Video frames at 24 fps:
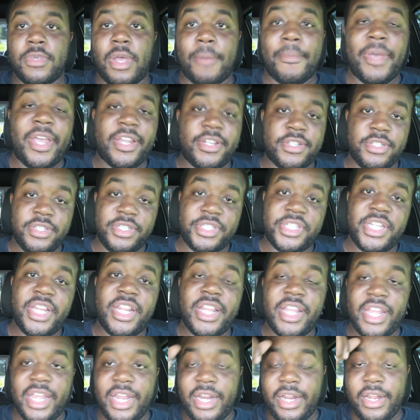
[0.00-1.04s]
I'm actually
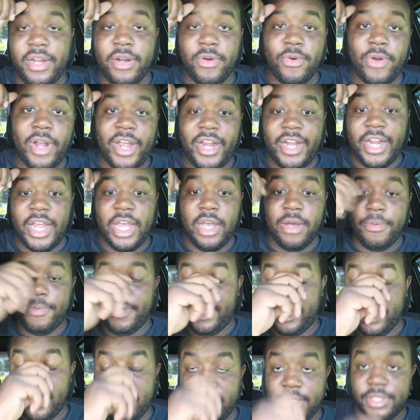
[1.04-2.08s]
sitting in here right now
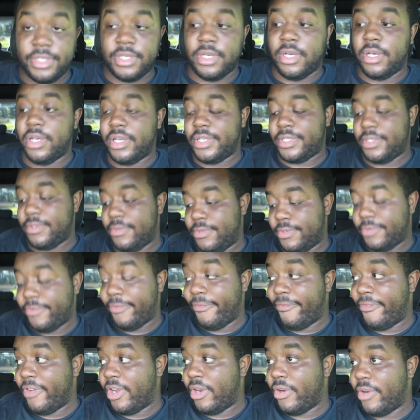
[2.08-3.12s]
because it's
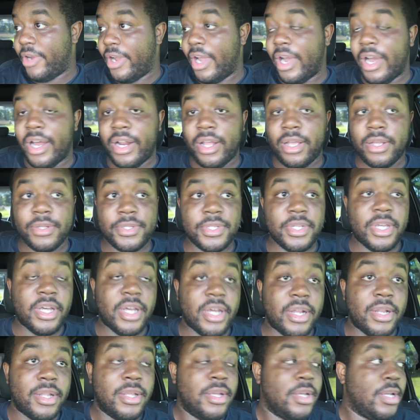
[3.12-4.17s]
very hot
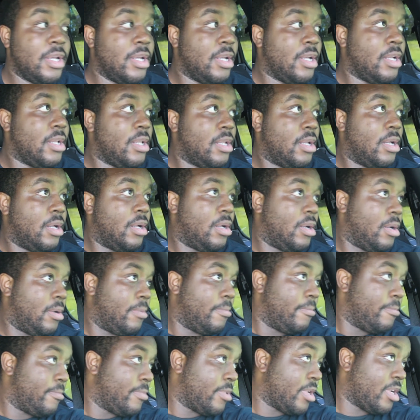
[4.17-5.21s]
outside,
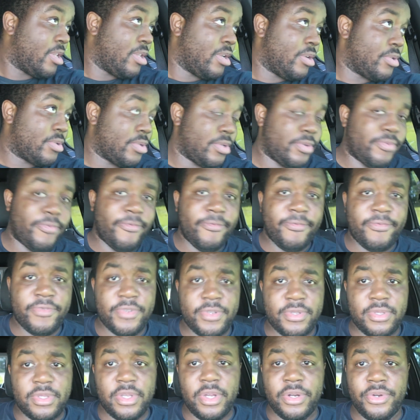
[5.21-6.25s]
and there's a
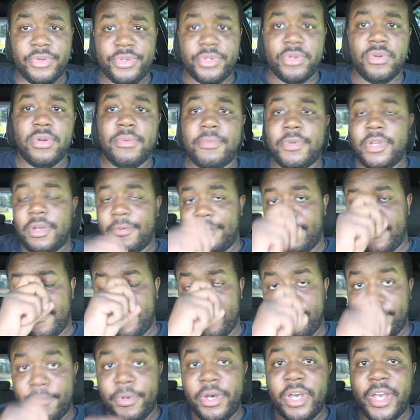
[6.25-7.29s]
thunderstorm
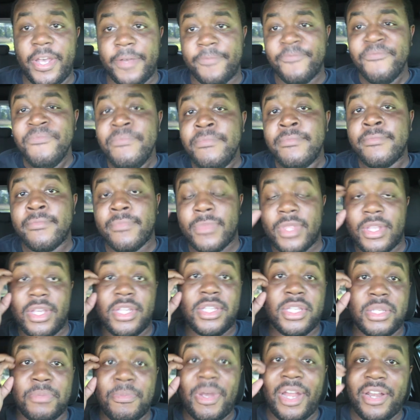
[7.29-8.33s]
coming. But
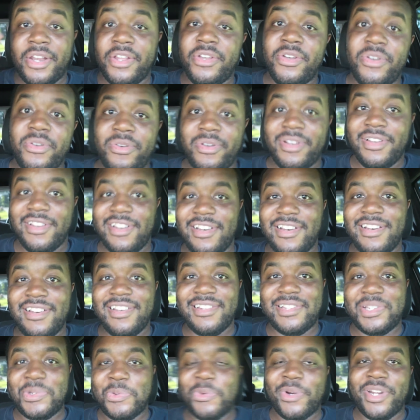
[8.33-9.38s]
this is my new
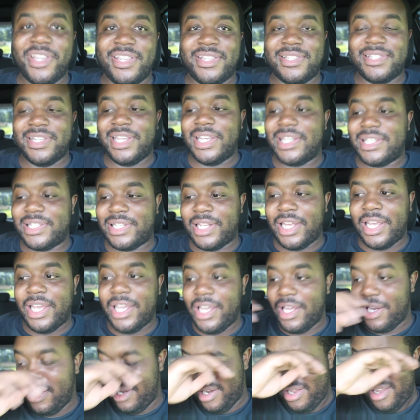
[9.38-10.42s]

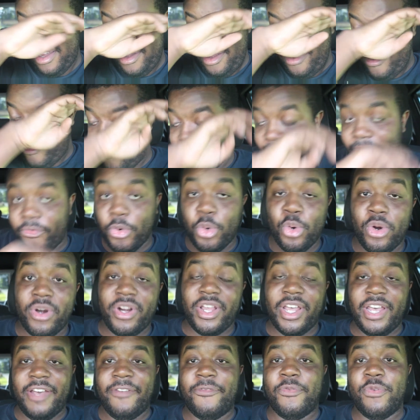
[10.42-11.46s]
2016 Ford
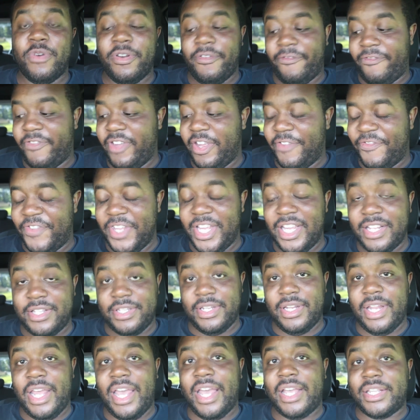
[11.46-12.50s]
F-150.
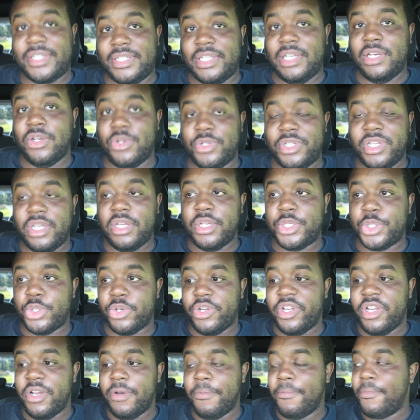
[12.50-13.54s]
It's an XLT
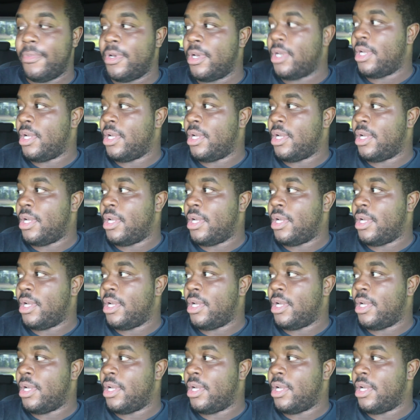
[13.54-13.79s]
trim,